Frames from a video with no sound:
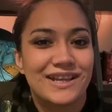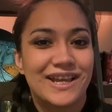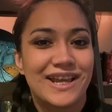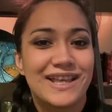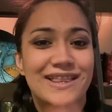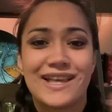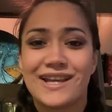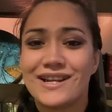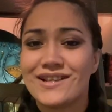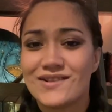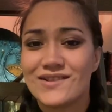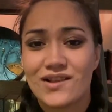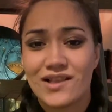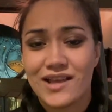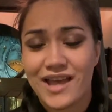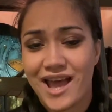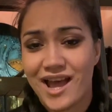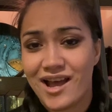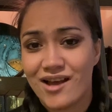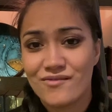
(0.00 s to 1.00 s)
And that is all I
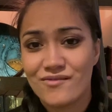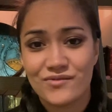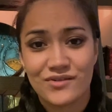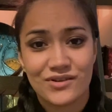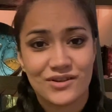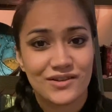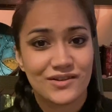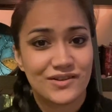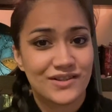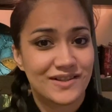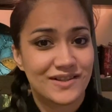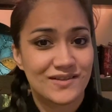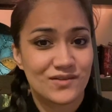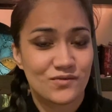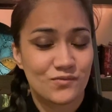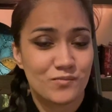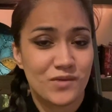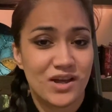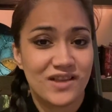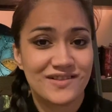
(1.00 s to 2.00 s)
have for
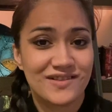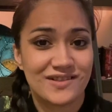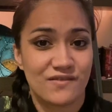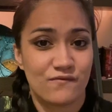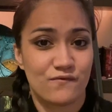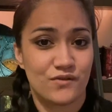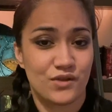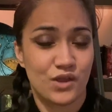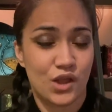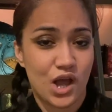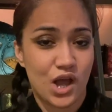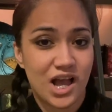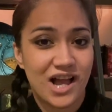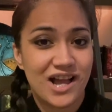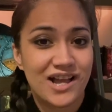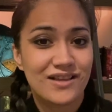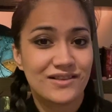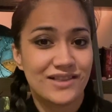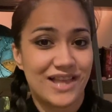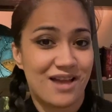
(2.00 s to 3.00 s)
this month's
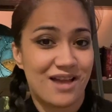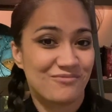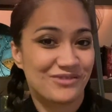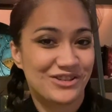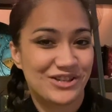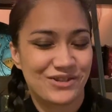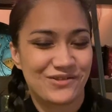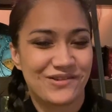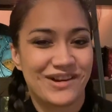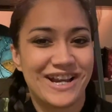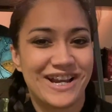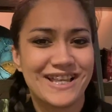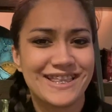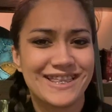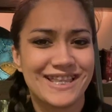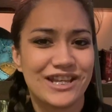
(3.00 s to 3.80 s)
vlog, labradorite.